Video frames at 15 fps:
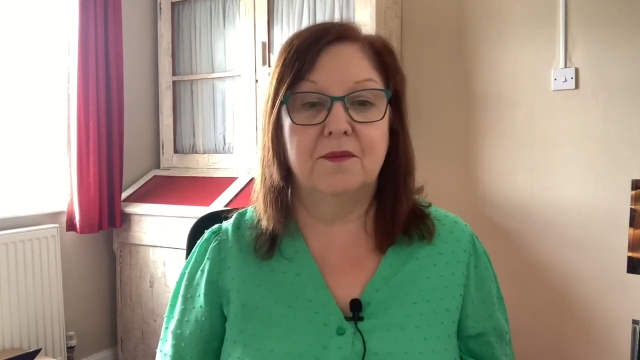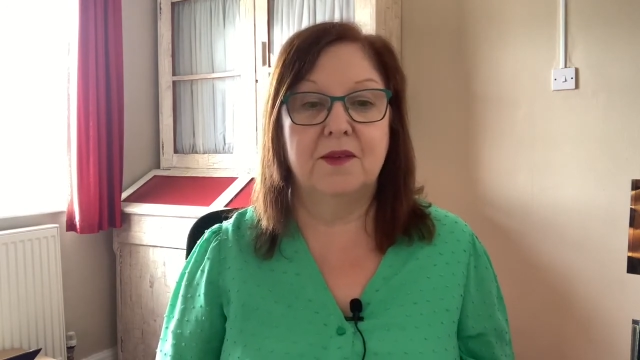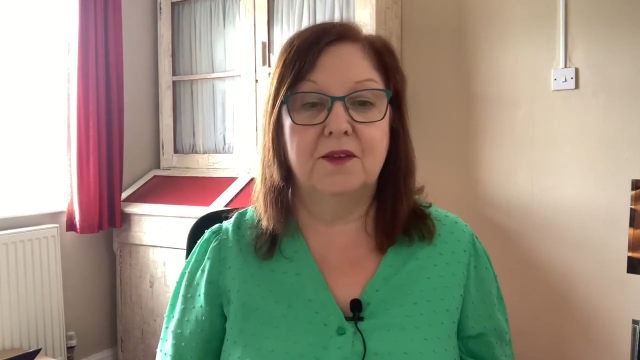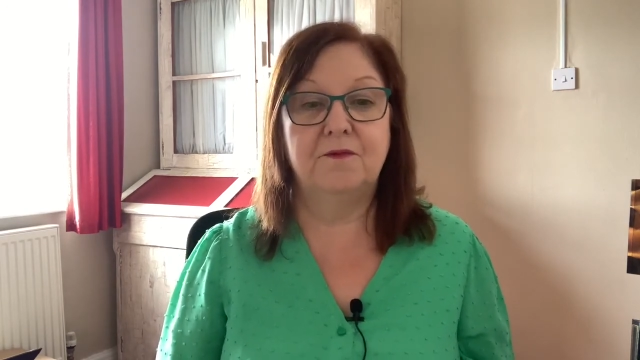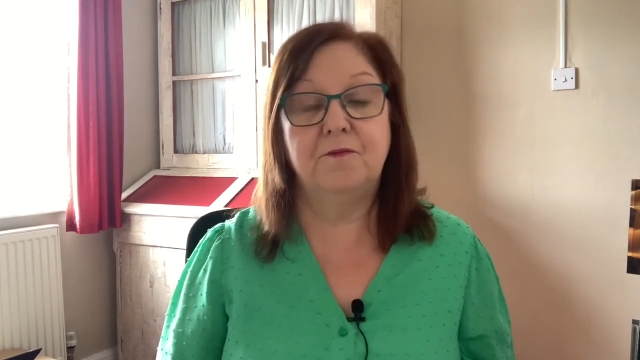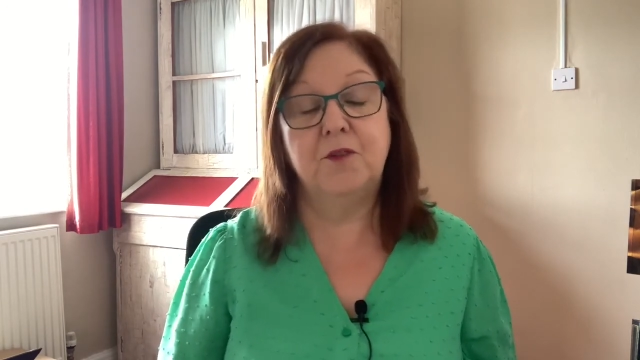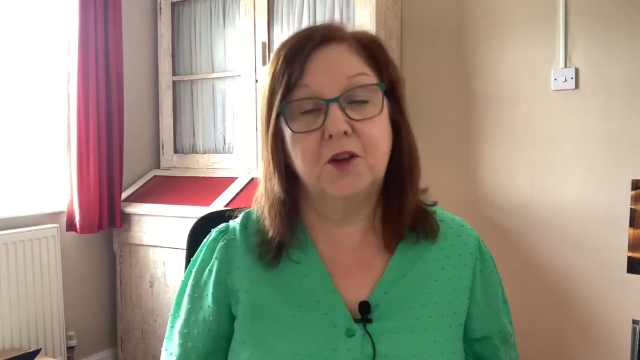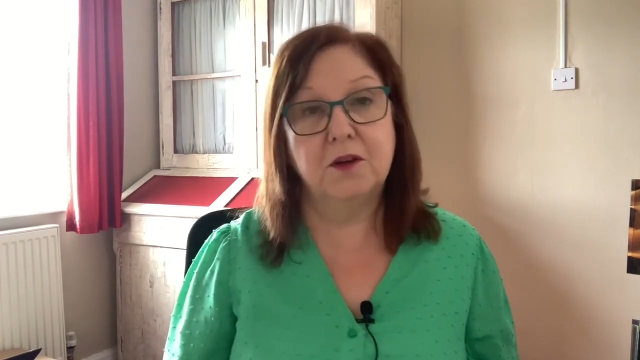If
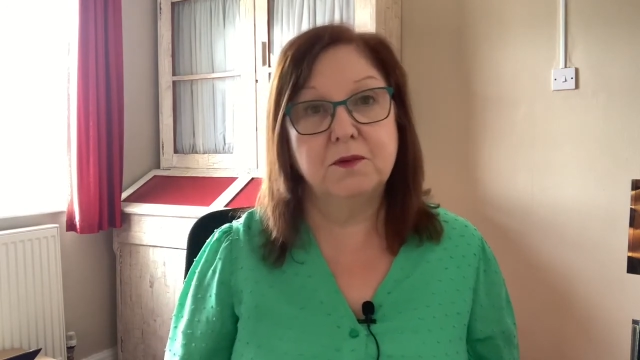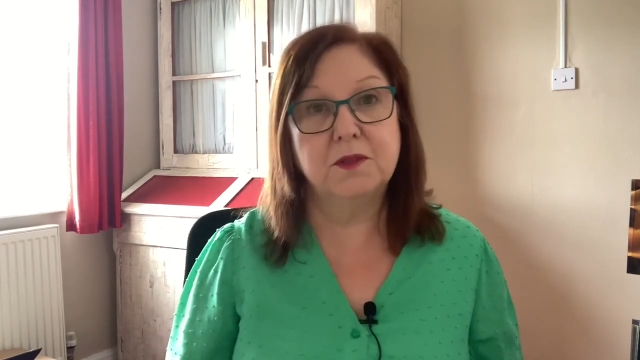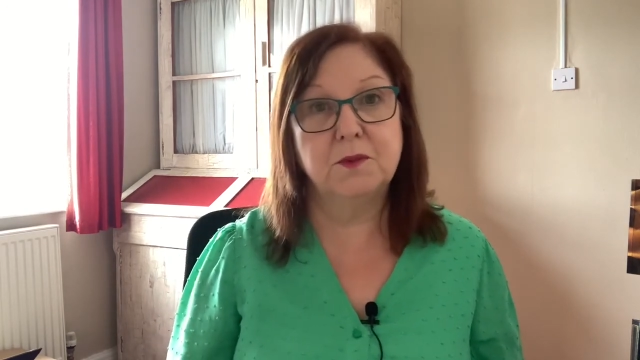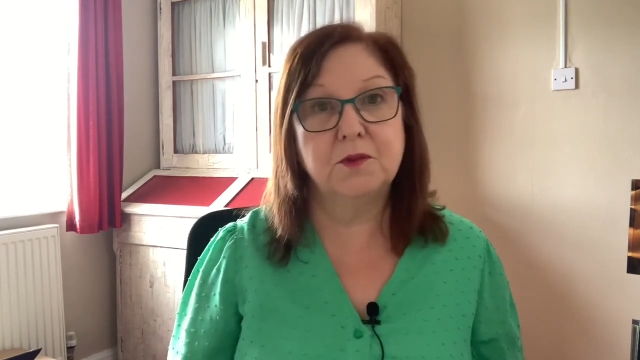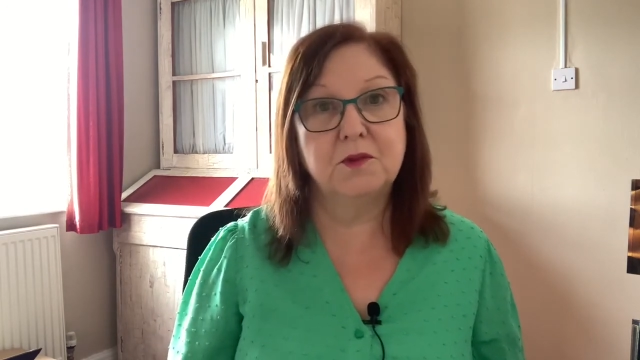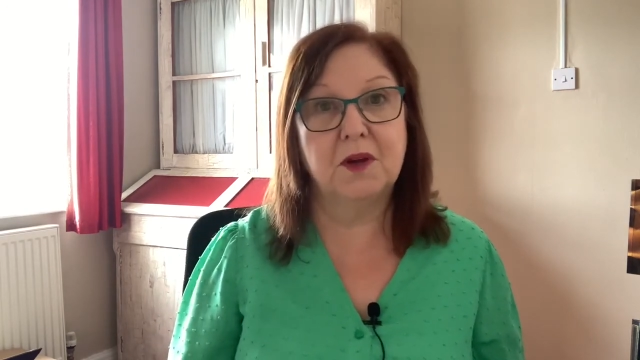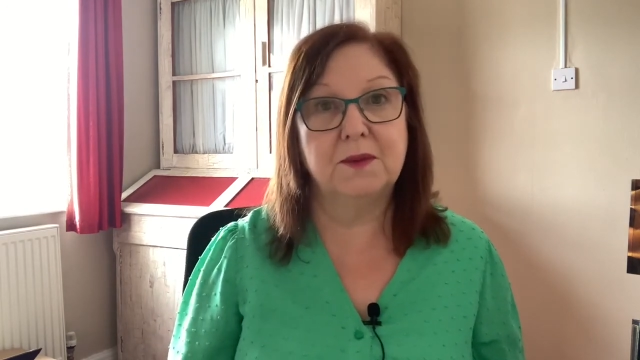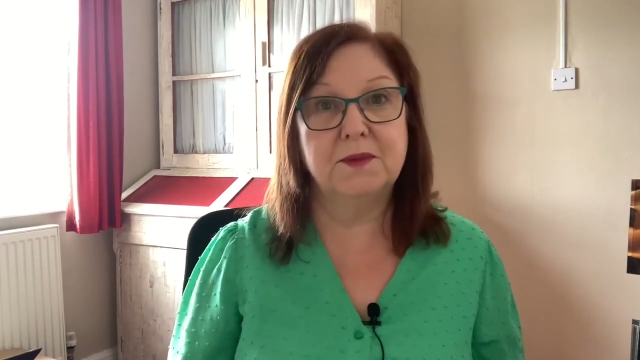you don't
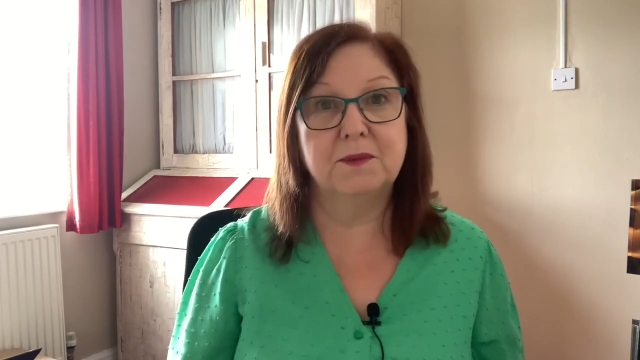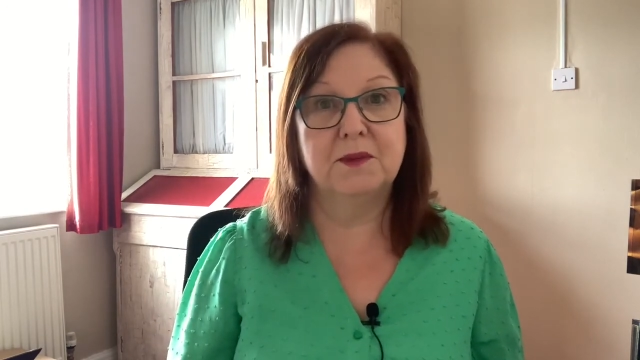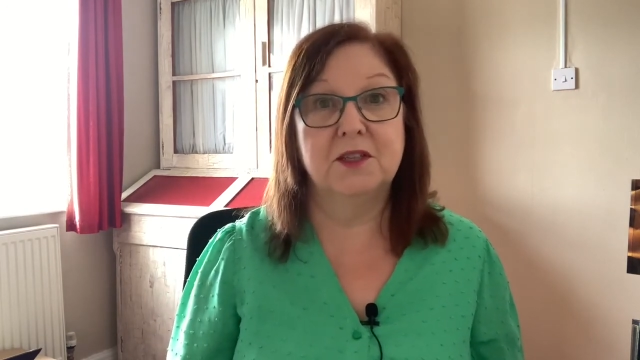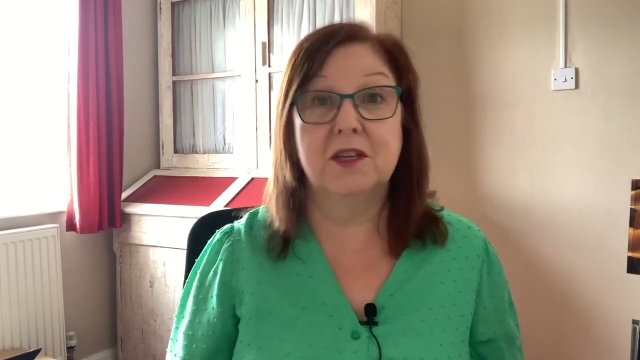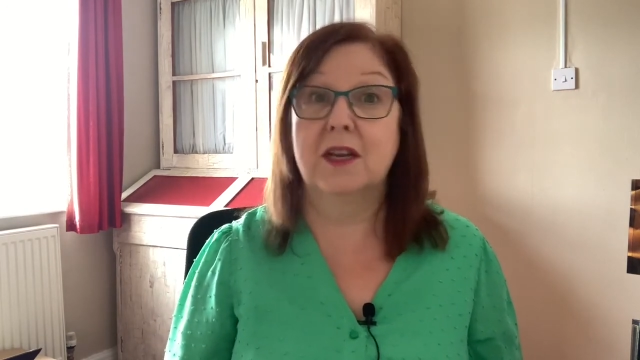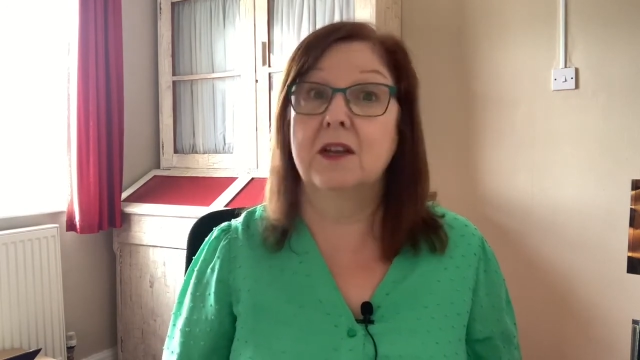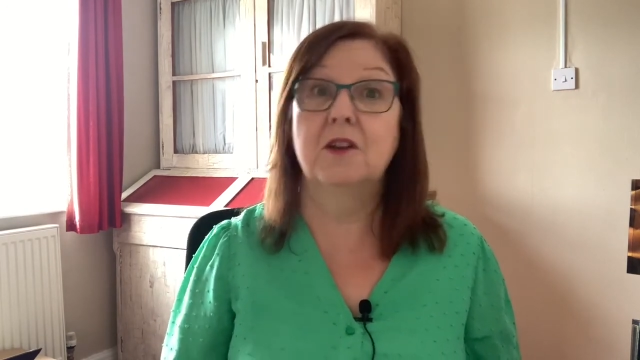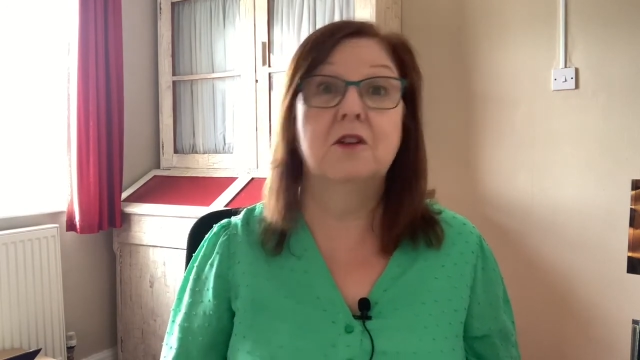subscribe to my
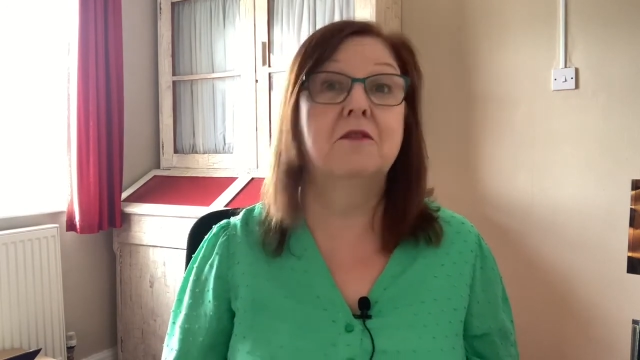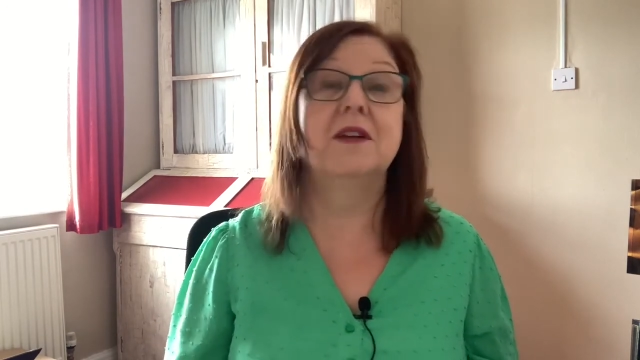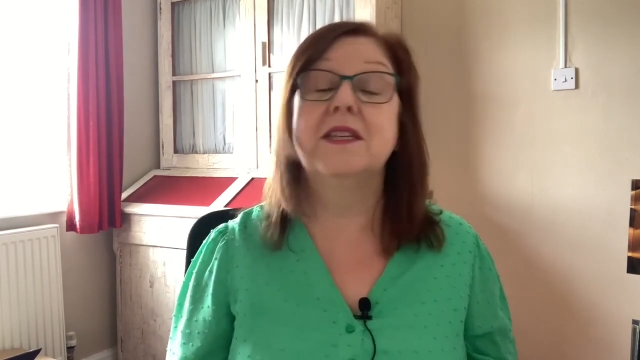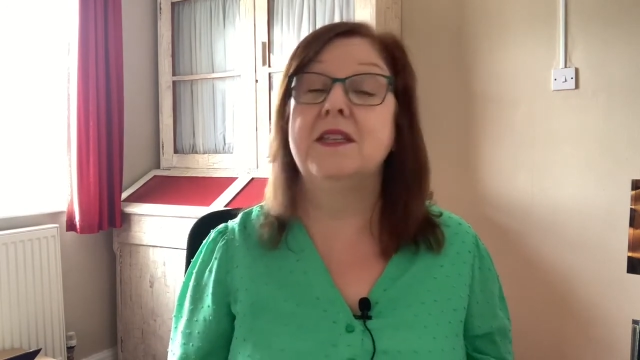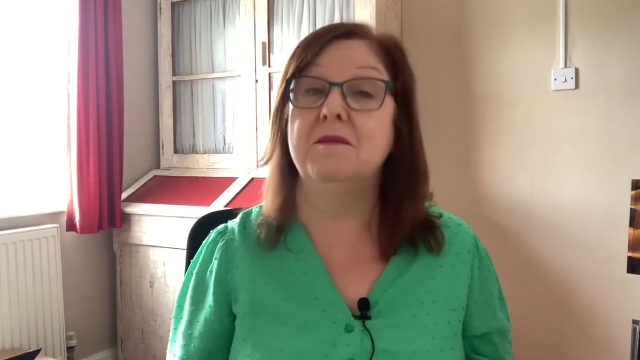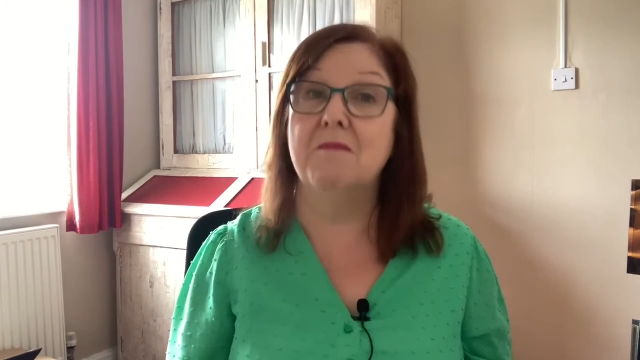channel already,